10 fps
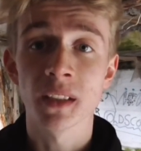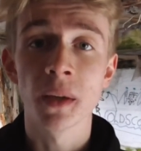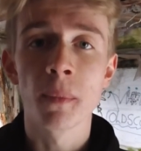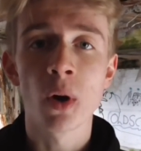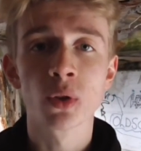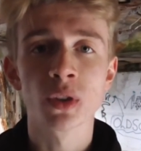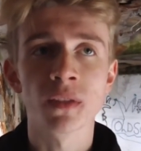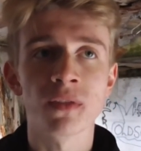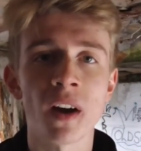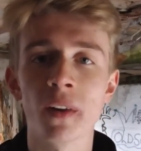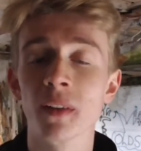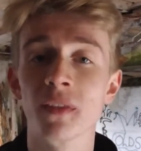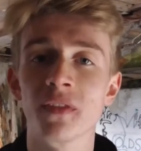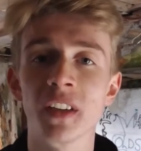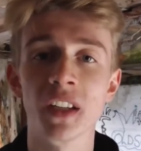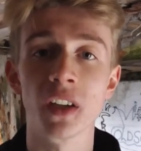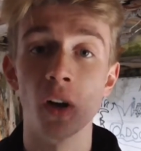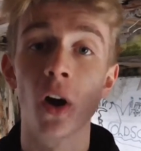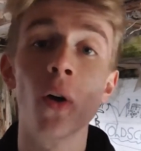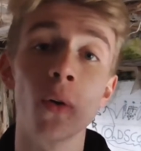the most viral
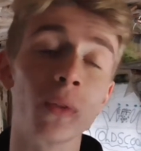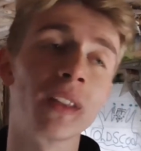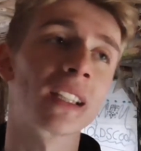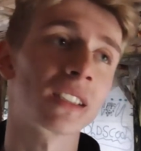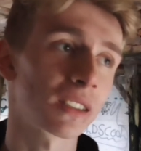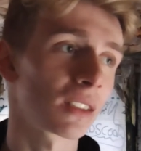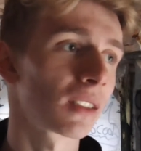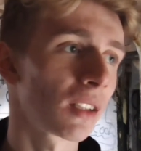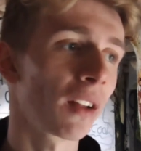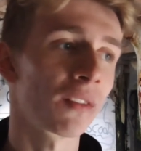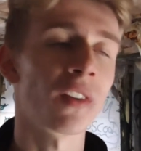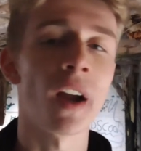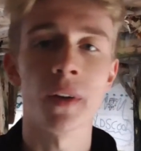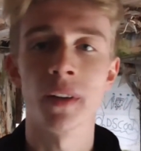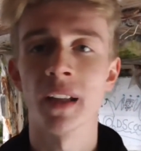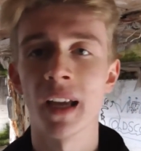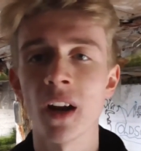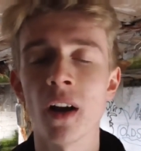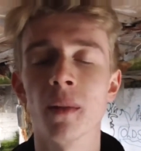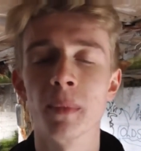video that's not viral at
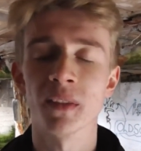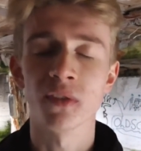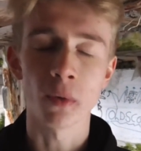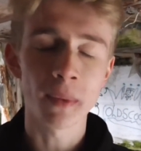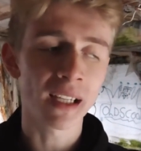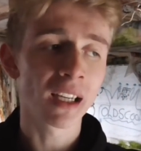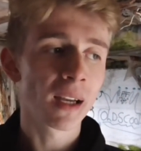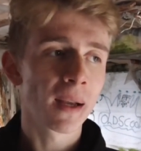all, but for me,